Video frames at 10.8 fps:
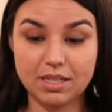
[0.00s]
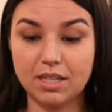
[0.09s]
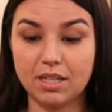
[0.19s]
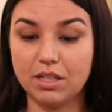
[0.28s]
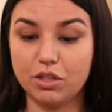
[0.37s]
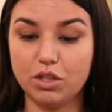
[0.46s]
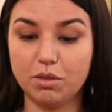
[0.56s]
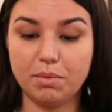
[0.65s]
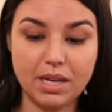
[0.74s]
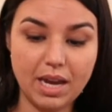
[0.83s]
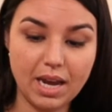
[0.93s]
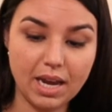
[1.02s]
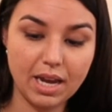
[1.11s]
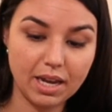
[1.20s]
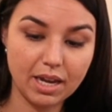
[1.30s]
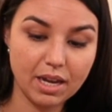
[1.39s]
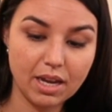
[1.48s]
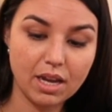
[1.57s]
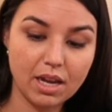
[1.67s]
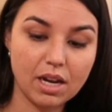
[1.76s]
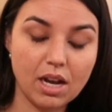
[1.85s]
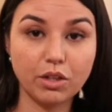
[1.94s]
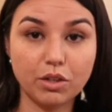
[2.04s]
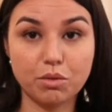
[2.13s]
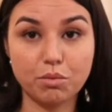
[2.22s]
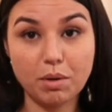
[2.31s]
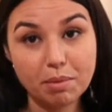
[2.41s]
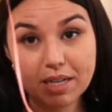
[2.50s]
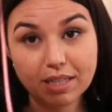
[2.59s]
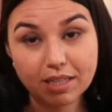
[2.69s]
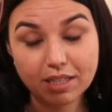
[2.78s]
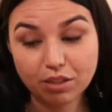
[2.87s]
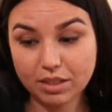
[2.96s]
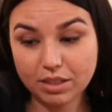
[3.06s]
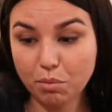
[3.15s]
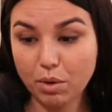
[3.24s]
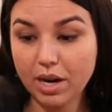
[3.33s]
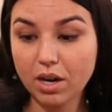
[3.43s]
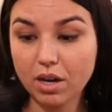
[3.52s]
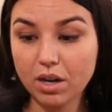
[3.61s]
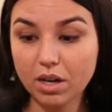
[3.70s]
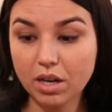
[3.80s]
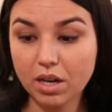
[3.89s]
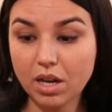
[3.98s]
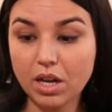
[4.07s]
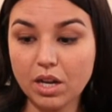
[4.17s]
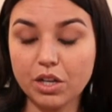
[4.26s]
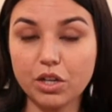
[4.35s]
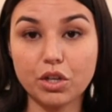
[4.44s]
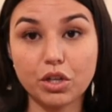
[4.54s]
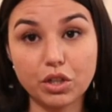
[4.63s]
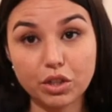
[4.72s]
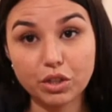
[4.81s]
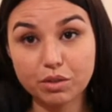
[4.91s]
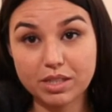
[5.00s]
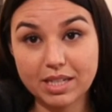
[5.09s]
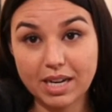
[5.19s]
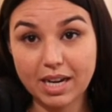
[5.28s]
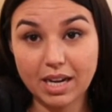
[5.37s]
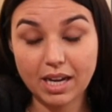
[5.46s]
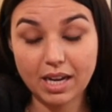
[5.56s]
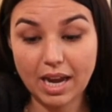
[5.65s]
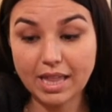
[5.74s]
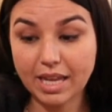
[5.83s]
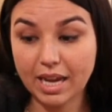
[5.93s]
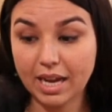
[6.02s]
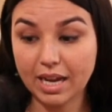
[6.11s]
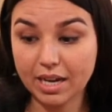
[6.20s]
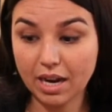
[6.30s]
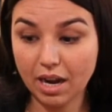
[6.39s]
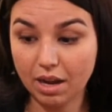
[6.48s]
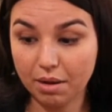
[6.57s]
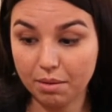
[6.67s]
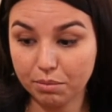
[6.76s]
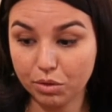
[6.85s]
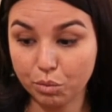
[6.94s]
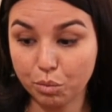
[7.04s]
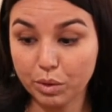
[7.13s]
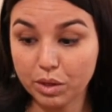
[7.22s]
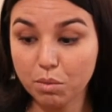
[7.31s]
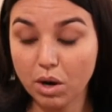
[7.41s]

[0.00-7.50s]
There should be a colored ribbon in there somewhere, your glue stick, and then you will want,